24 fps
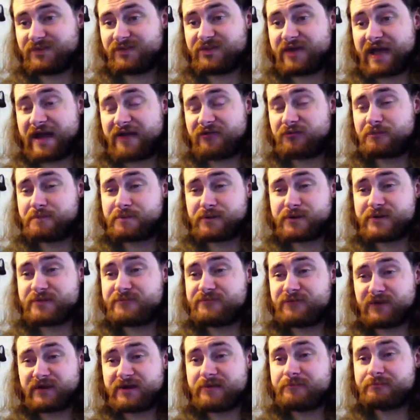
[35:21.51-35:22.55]
that's pretty
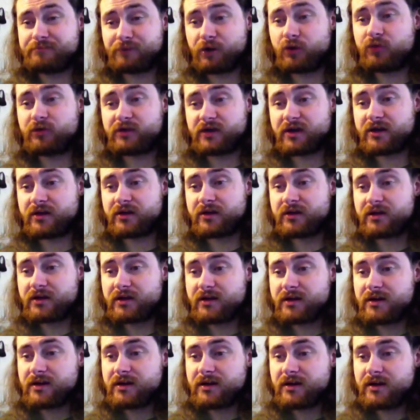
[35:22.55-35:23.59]
fucking broken.
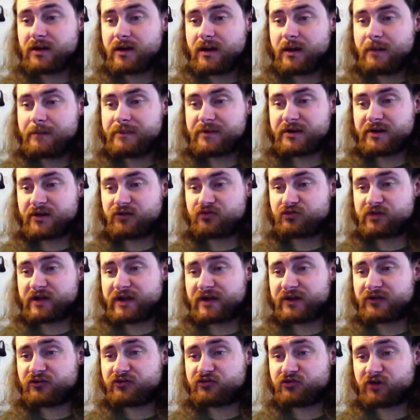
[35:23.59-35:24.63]
Because
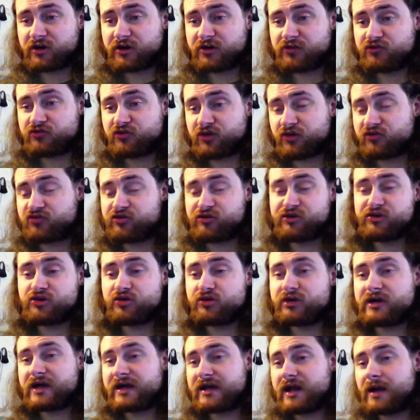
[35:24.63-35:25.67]
Red Eyes Dark Dark
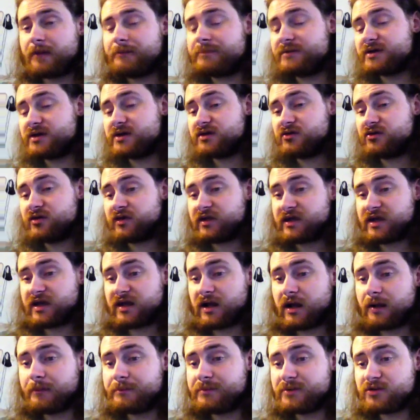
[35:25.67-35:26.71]
Dragoon cannot be
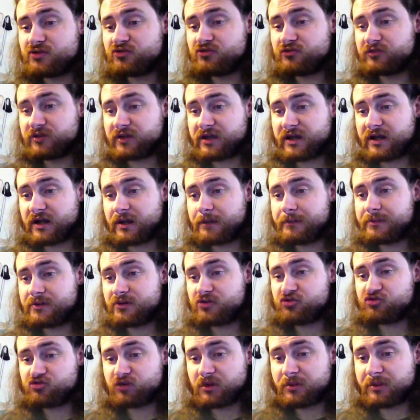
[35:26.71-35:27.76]
cannot be cannot be
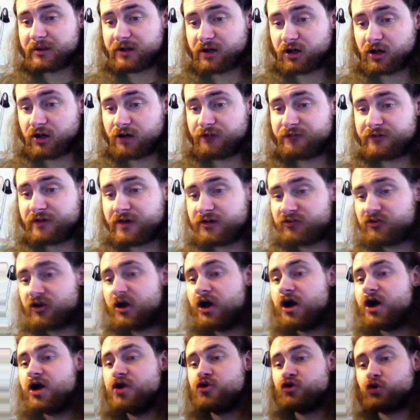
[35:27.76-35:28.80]
destroyed by card effects,
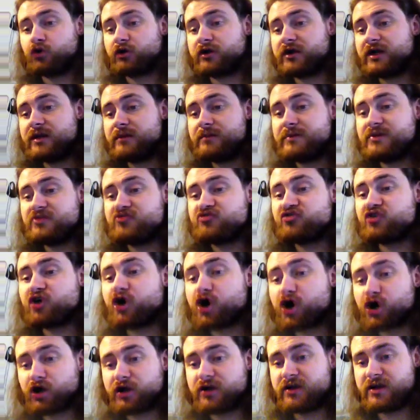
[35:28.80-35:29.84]
nor can it be
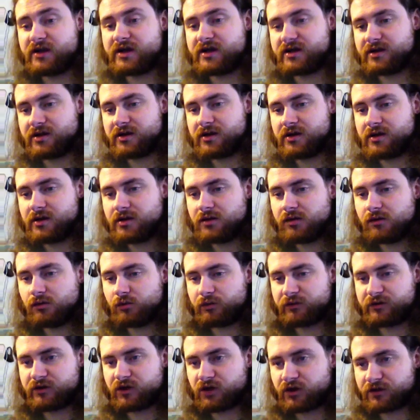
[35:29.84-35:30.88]
targeted
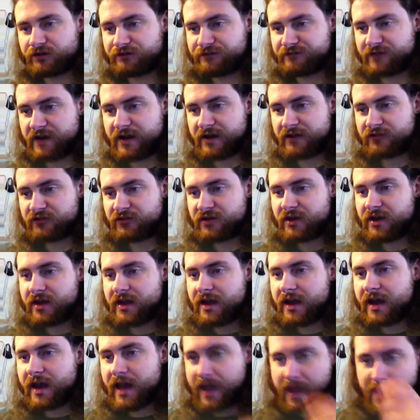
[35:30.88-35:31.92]
with card effects.
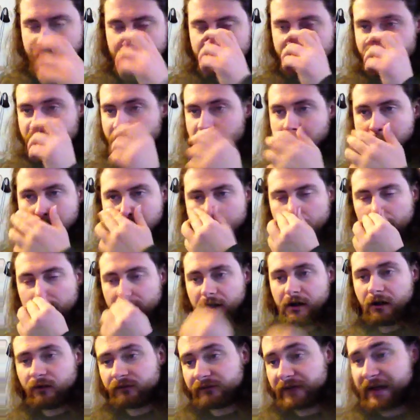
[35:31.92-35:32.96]
And
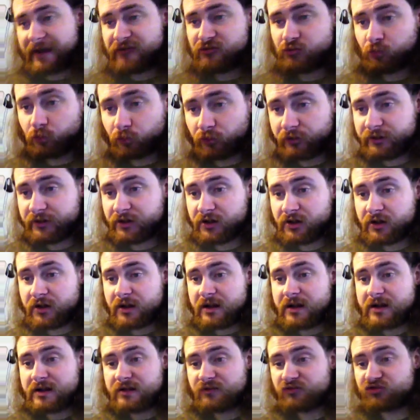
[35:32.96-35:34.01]
hello, Last Warrior,
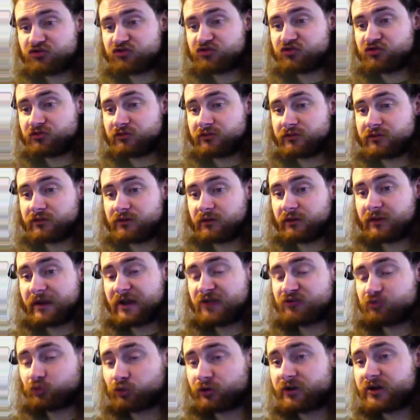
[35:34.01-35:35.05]

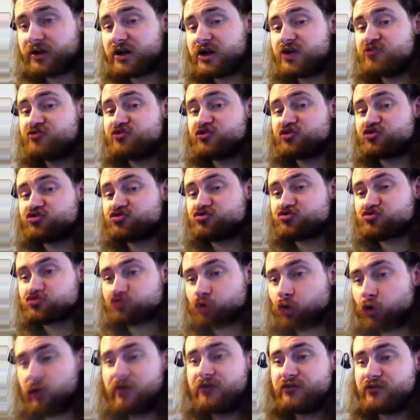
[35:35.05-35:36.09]
Last Warrior
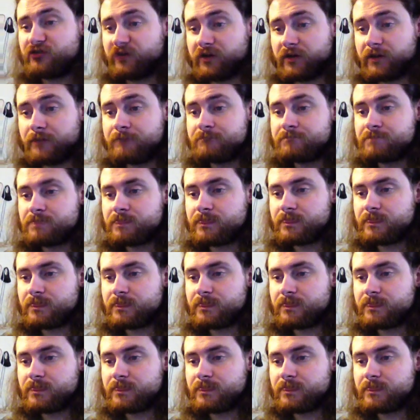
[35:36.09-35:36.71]
destroys them. Um,